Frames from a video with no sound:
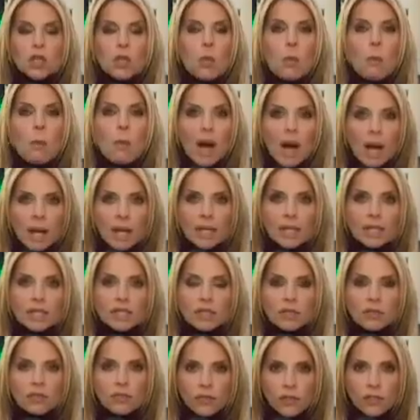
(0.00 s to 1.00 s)

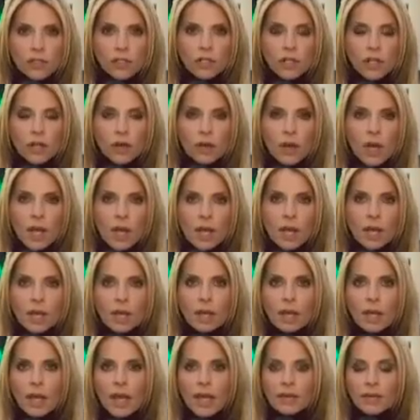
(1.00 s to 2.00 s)
humongous inferno
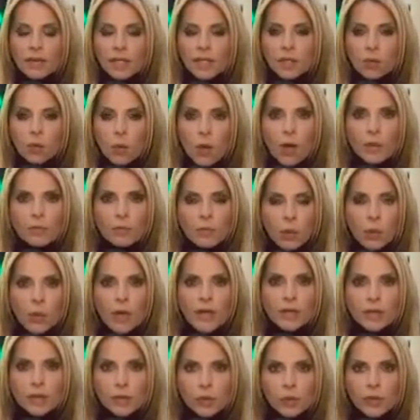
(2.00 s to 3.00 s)
uh, at this one
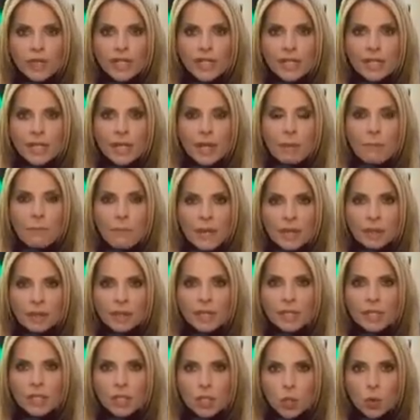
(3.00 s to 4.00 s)
point three
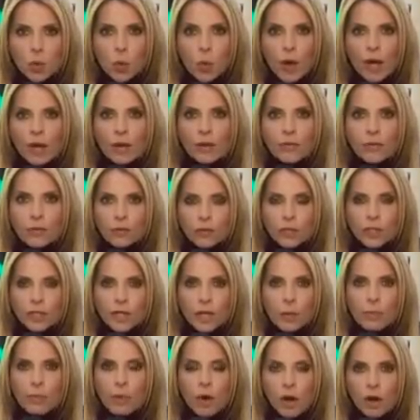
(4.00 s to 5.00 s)
million square
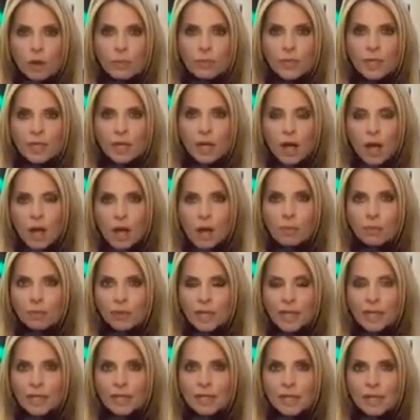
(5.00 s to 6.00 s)
foot apartment
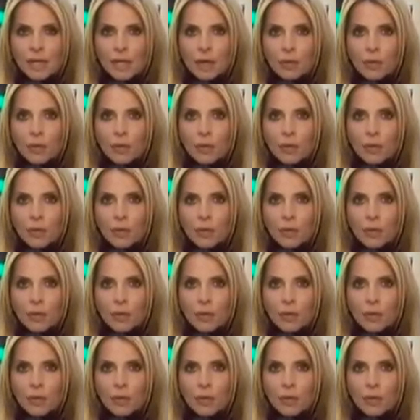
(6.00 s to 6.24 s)
complex